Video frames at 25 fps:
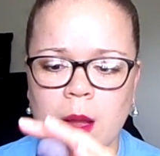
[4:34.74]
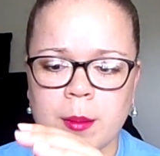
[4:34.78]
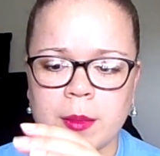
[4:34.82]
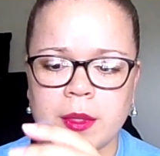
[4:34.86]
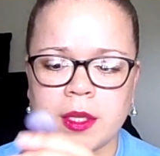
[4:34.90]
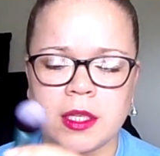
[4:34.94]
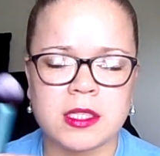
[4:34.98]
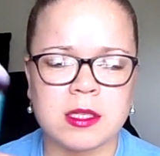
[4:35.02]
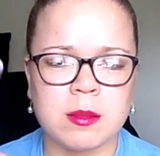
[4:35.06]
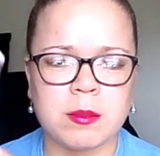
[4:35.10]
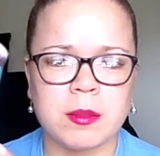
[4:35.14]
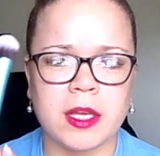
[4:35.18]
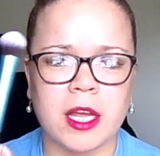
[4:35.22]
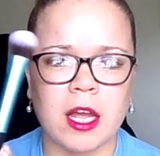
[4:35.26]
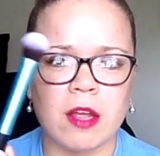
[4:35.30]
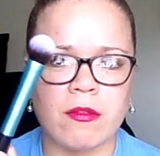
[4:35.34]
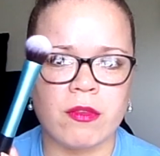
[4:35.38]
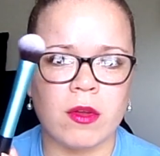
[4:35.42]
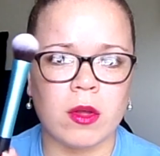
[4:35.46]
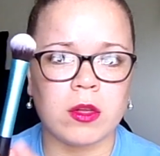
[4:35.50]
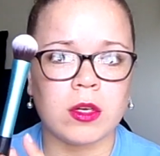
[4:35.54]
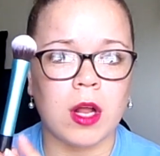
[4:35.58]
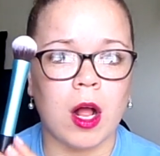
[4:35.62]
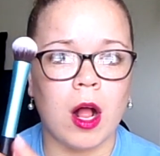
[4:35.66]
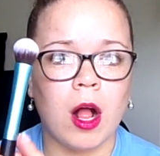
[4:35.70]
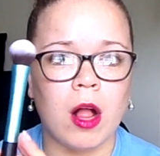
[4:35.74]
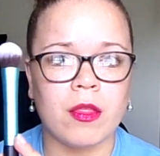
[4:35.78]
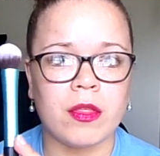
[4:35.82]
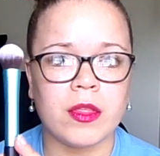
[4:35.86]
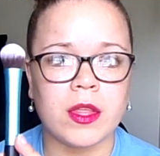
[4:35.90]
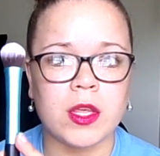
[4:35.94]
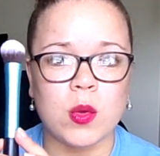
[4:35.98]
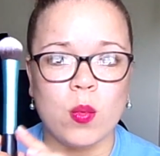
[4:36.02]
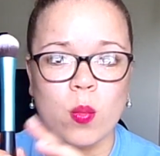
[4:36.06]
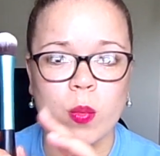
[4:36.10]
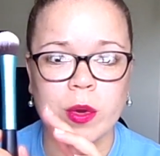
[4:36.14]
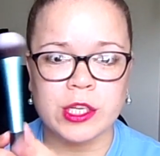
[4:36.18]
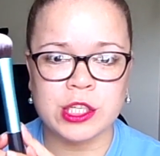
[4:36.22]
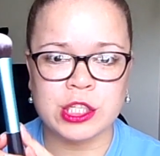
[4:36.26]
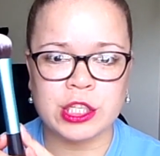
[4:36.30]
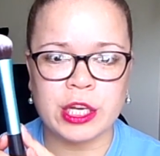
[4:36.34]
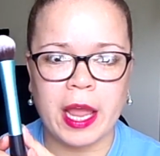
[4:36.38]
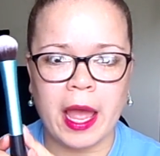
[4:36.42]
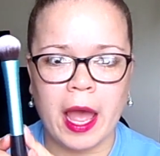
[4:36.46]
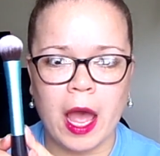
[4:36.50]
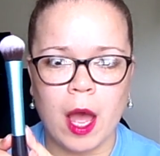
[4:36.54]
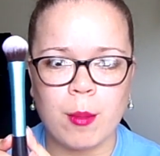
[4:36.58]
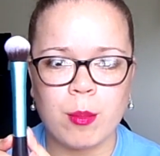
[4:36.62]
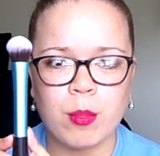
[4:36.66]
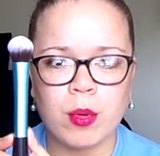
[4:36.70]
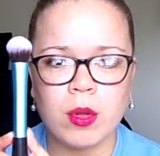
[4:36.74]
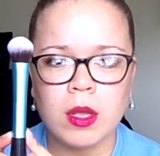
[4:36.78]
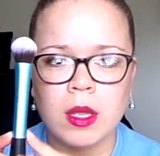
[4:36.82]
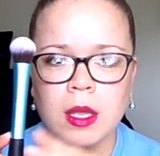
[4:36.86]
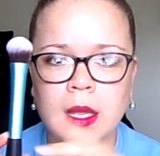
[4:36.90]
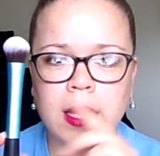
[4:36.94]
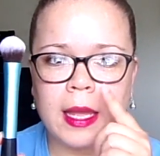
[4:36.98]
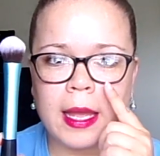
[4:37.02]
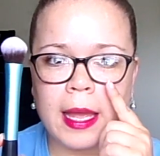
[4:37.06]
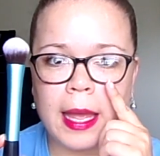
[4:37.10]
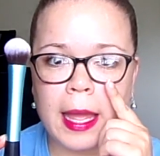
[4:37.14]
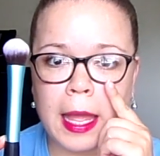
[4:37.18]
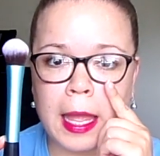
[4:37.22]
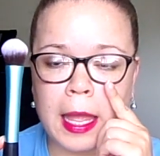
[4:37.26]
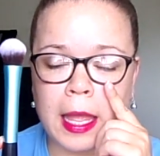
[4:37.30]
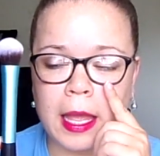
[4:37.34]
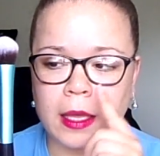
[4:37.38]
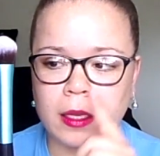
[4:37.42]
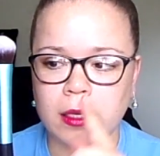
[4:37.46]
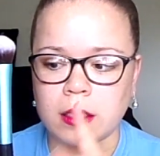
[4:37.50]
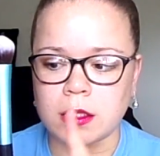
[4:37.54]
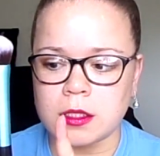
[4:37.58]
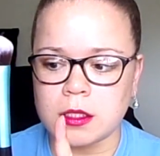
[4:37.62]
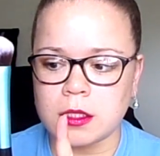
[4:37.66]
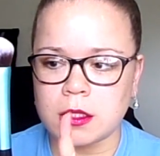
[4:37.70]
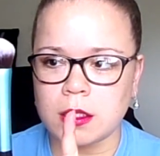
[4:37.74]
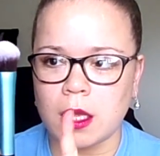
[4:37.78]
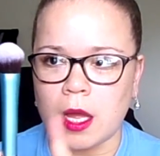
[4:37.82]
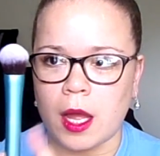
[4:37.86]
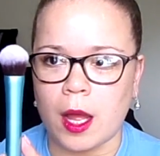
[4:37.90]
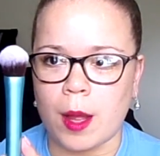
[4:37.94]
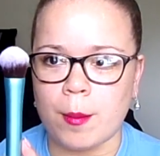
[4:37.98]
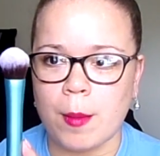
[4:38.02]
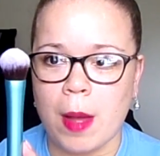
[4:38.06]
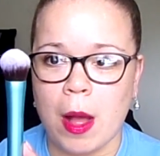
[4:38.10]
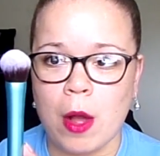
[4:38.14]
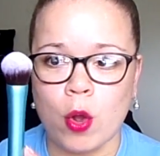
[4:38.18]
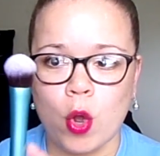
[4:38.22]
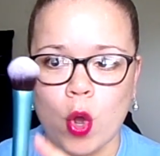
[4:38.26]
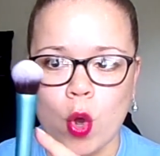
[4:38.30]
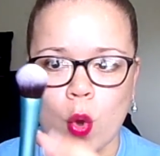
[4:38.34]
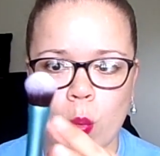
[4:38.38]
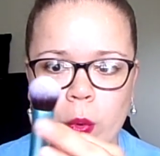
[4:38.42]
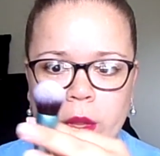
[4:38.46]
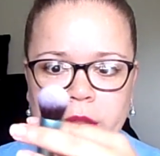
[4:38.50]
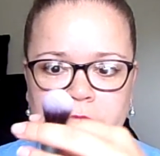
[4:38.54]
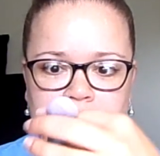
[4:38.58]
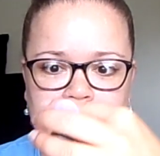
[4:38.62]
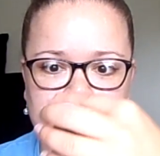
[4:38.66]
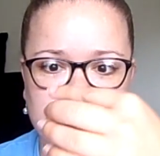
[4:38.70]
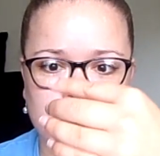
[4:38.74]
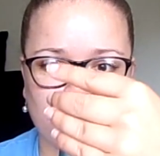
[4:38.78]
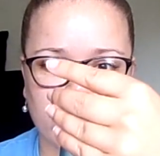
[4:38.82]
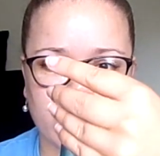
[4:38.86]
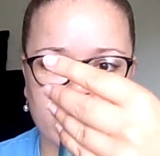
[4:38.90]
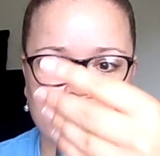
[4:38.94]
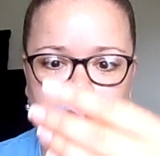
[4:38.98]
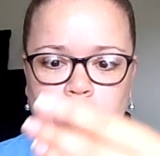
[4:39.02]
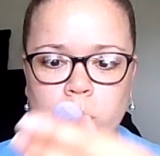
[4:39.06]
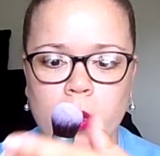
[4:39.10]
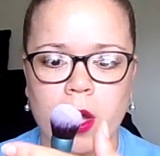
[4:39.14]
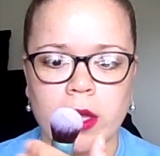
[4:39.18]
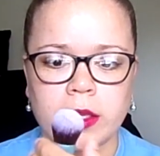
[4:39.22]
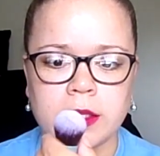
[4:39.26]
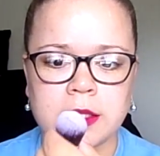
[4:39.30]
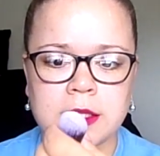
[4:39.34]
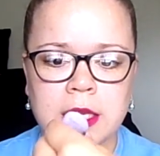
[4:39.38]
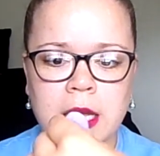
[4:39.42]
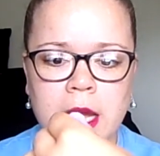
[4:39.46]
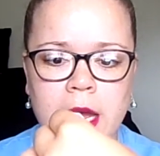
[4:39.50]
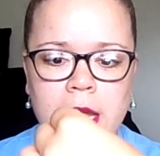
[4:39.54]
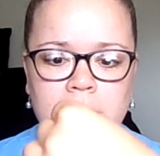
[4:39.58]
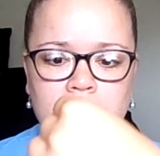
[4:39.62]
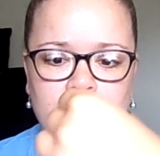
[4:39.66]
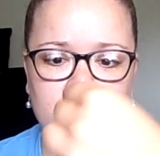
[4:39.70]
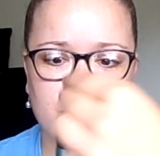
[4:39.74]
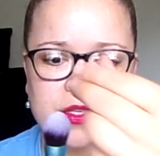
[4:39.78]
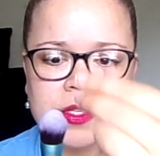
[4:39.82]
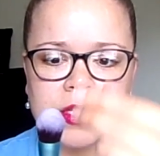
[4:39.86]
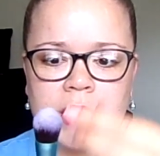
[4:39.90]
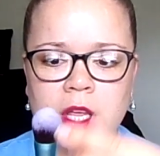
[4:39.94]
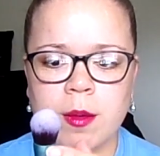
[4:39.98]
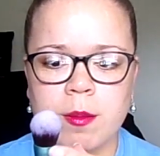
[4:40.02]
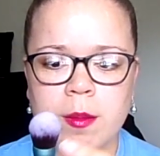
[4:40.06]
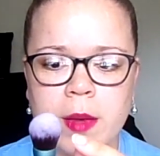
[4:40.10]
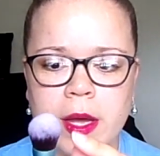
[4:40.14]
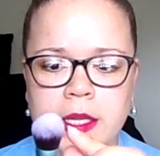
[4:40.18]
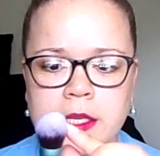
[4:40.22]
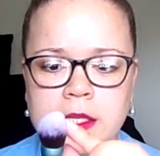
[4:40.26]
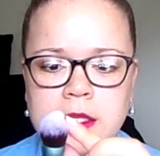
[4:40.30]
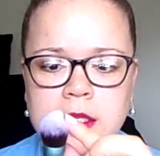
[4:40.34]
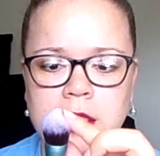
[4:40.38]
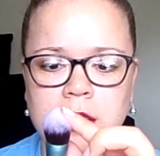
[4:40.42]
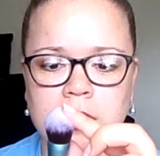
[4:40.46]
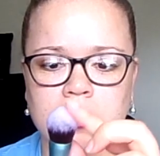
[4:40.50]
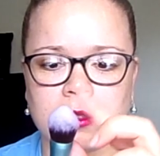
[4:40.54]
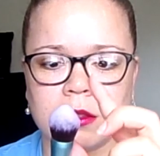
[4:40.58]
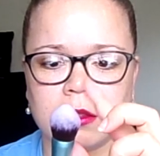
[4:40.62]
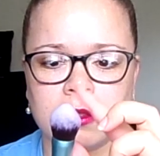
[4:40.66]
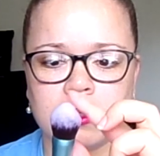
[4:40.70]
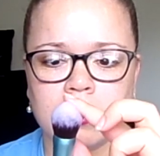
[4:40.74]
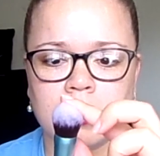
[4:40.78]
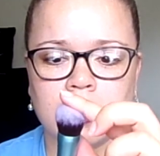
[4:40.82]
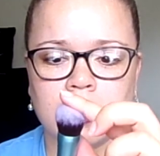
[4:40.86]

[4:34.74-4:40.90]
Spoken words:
It's something I found on the Wish app, and I'll go with this one as well. It's kind of the same idea.